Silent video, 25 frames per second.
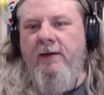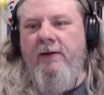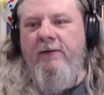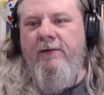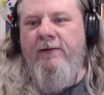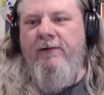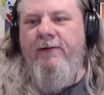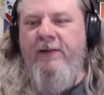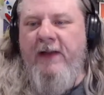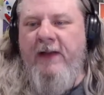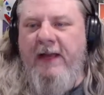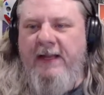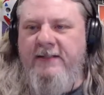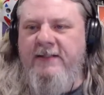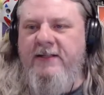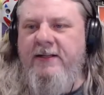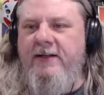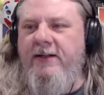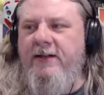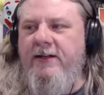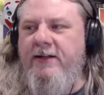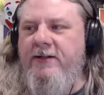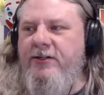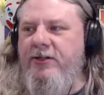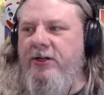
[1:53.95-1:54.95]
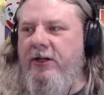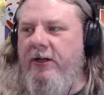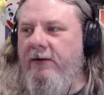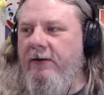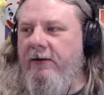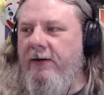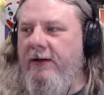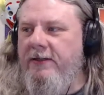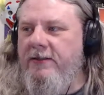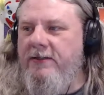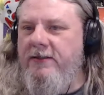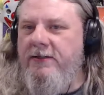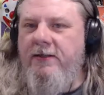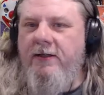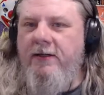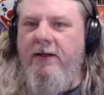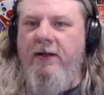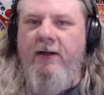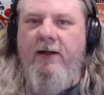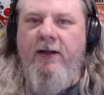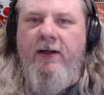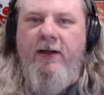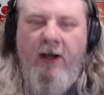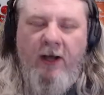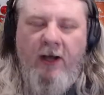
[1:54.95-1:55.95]
feds and degenerates,
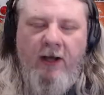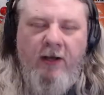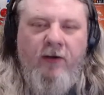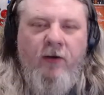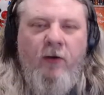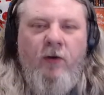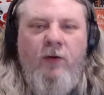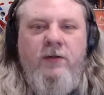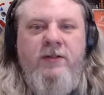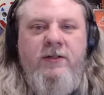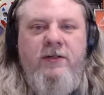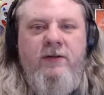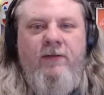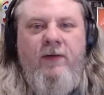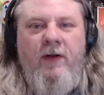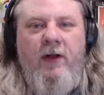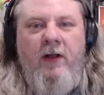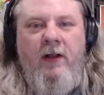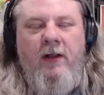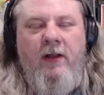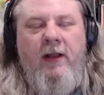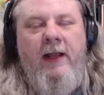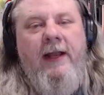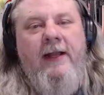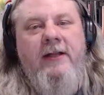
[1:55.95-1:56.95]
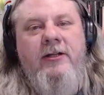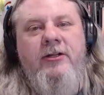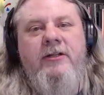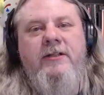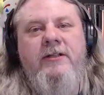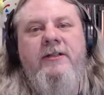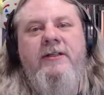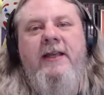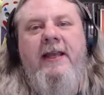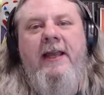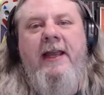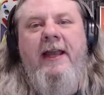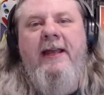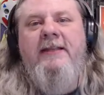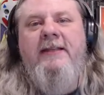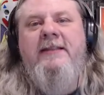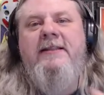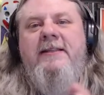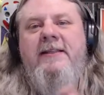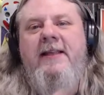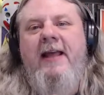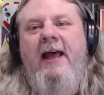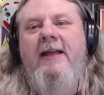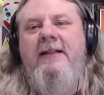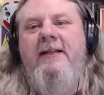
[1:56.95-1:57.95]
cuckolds of all ages,
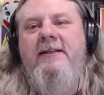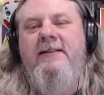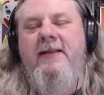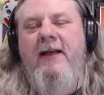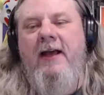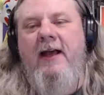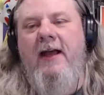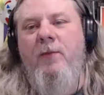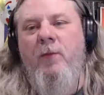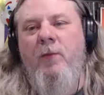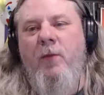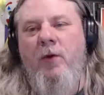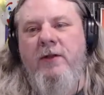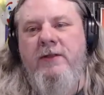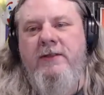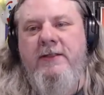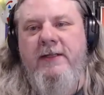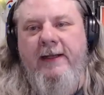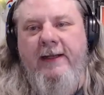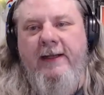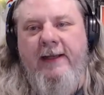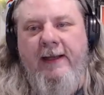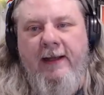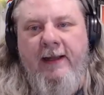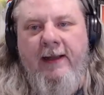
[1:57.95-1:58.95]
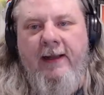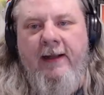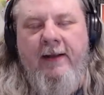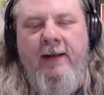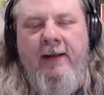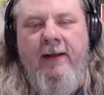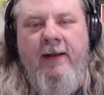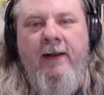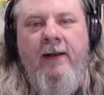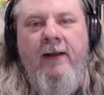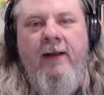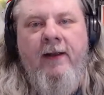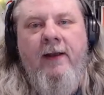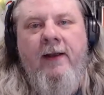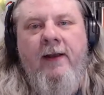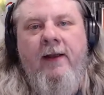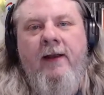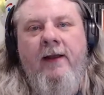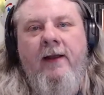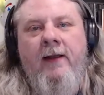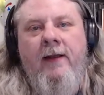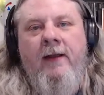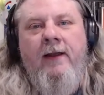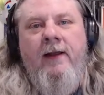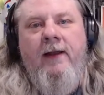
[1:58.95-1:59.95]
it's that time once again.
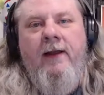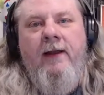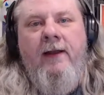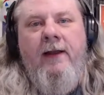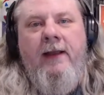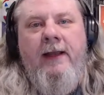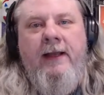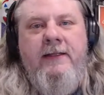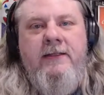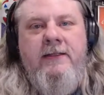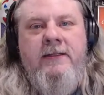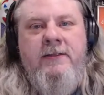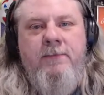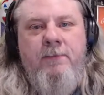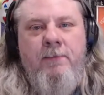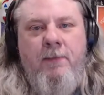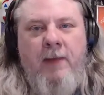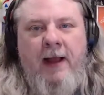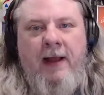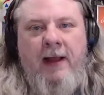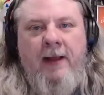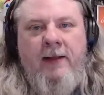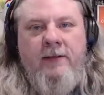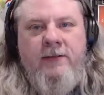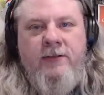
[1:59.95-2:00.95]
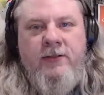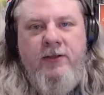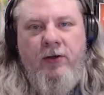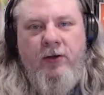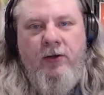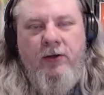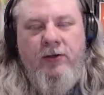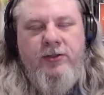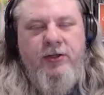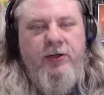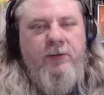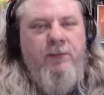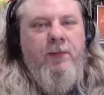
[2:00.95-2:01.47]
It's Mild's Culture